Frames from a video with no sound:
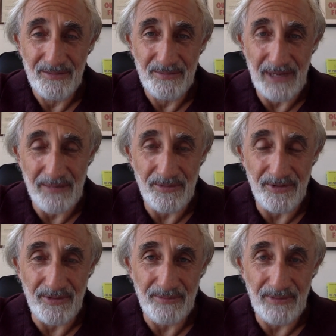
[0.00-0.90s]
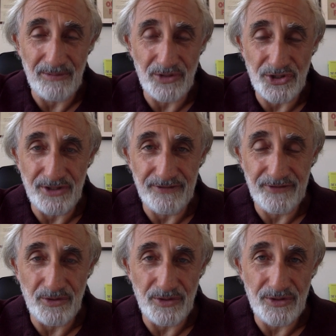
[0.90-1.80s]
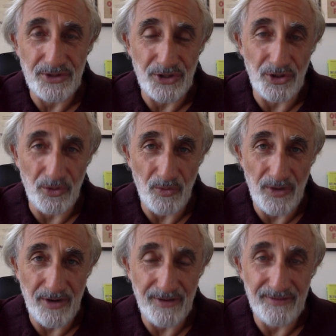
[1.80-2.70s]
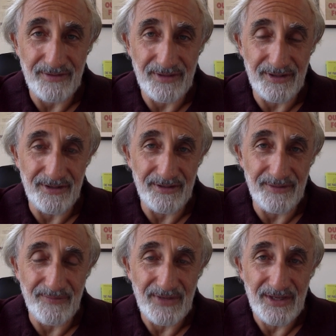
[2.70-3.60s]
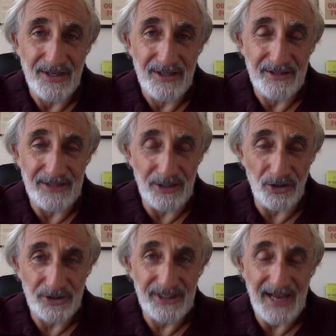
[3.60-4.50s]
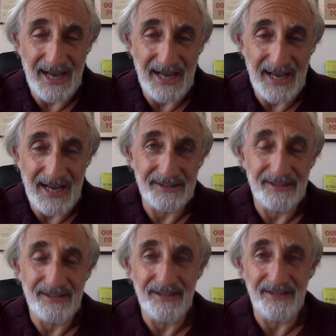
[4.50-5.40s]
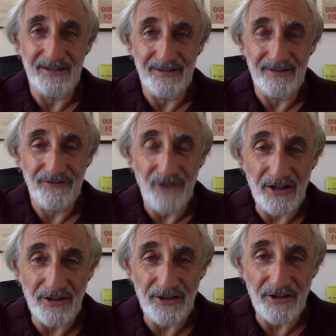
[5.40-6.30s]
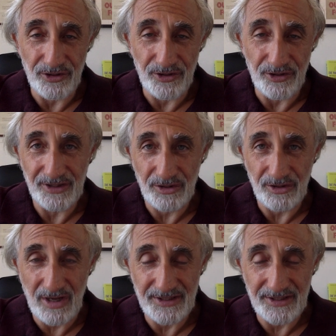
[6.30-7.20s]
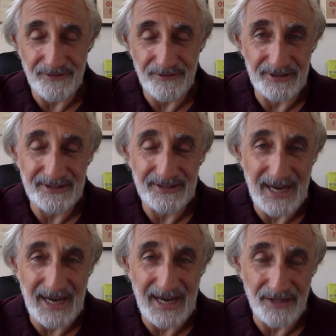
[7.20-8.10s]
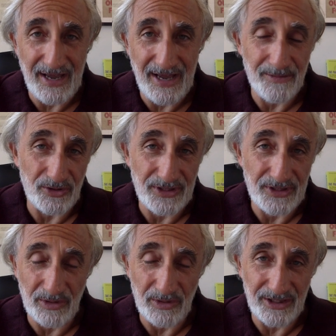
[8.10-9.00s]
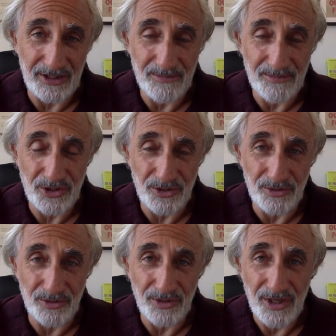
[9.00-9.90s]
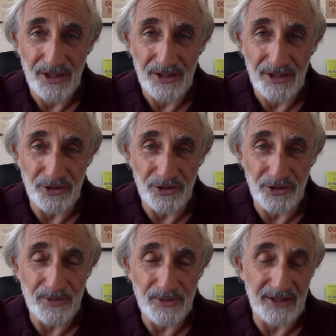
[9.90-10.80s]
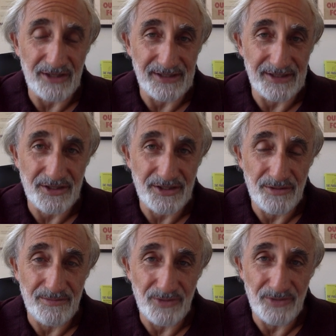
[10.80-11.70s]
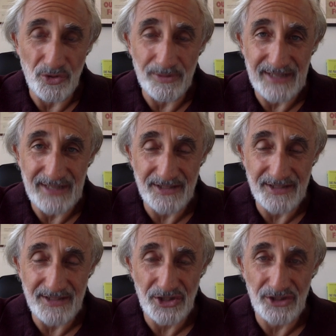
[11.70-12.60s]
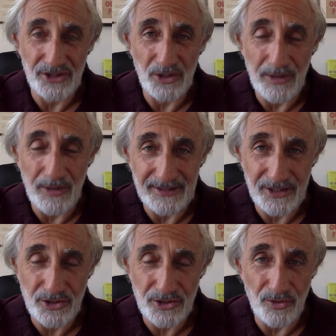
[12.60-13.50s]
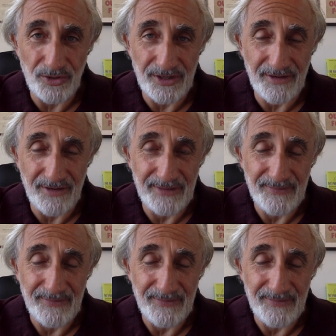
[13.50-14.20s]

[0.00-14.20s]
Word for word: paper published a few years ago where uh, they looked at uh, fatherhood across different taxa of animals. And when it comes to the human context, human dads are actually quite extraordinary